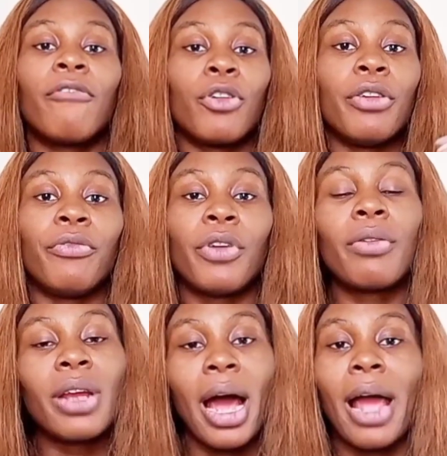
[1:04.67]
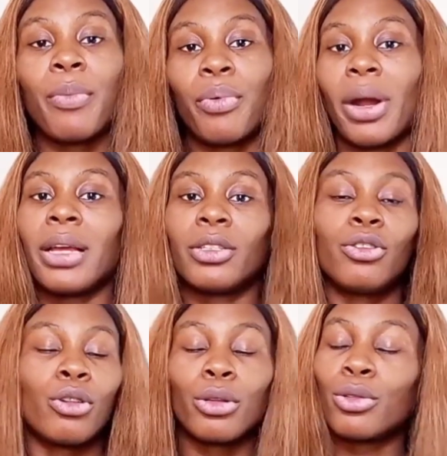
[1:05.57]
for a very high price
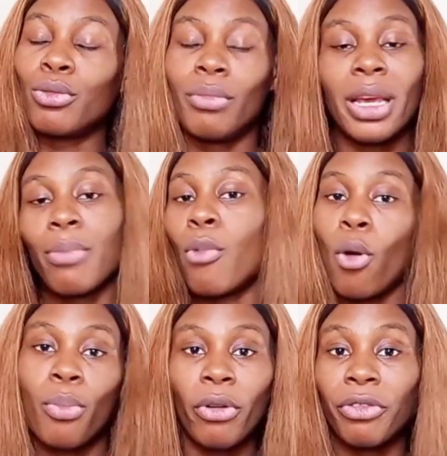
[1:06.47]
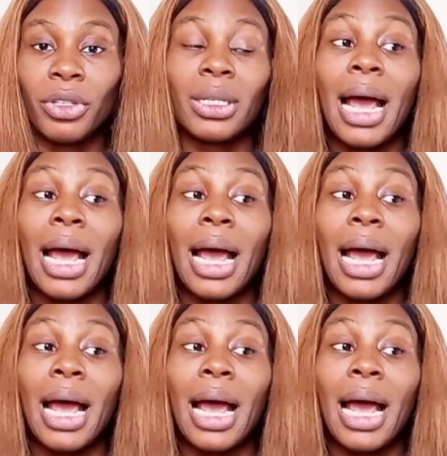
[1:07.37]
just to make more profit.